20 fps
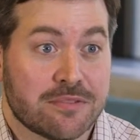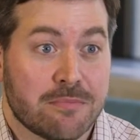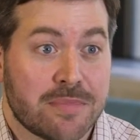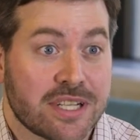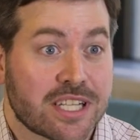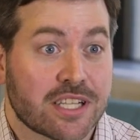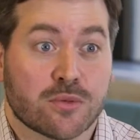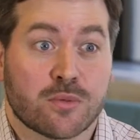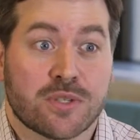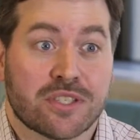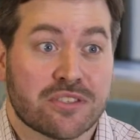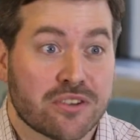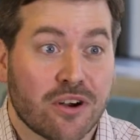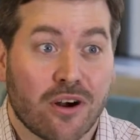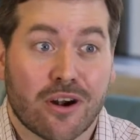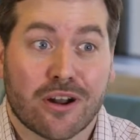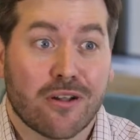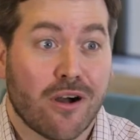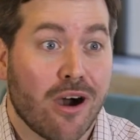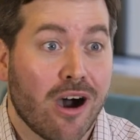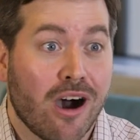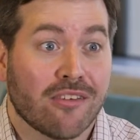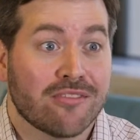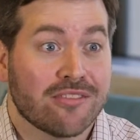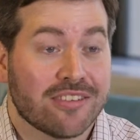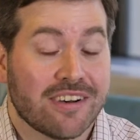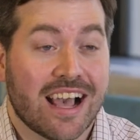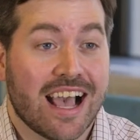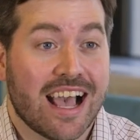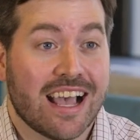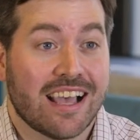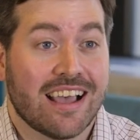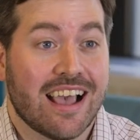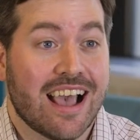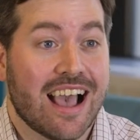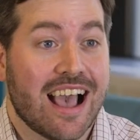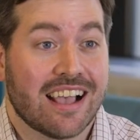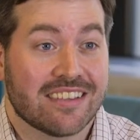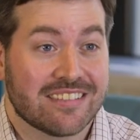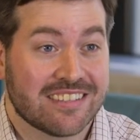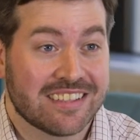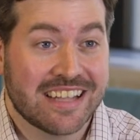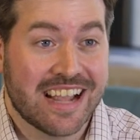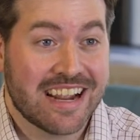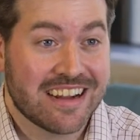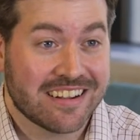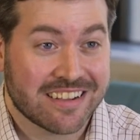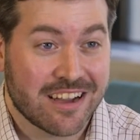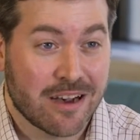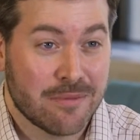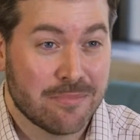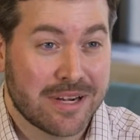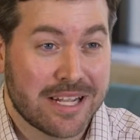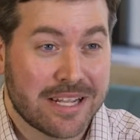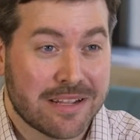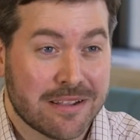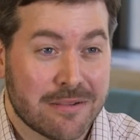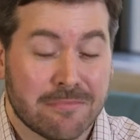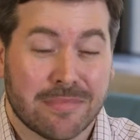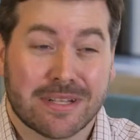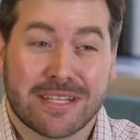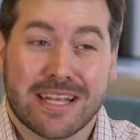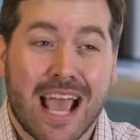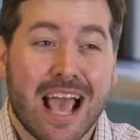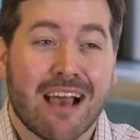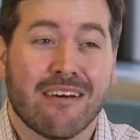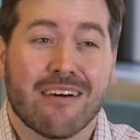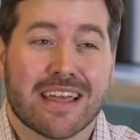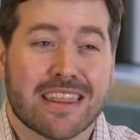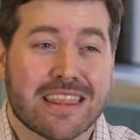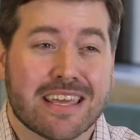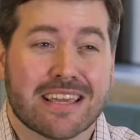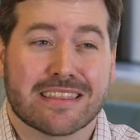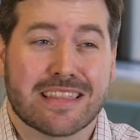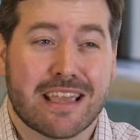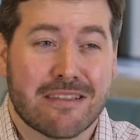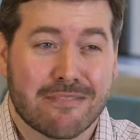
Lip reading: because we started off as a data company. But now I think they